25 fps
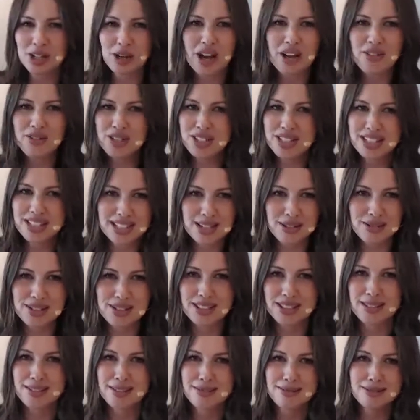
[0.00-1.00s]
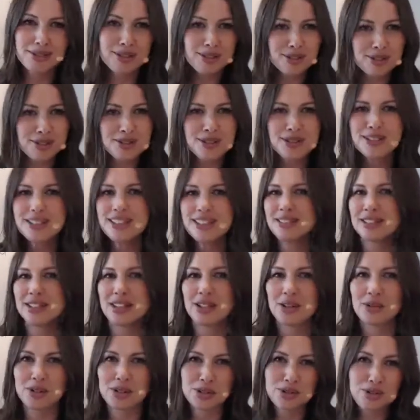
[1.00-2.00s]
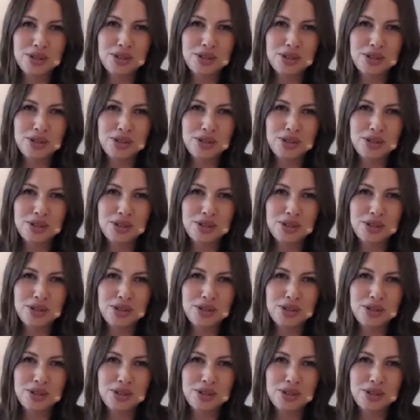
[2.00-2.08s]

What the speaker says: ever since I was a little girl, with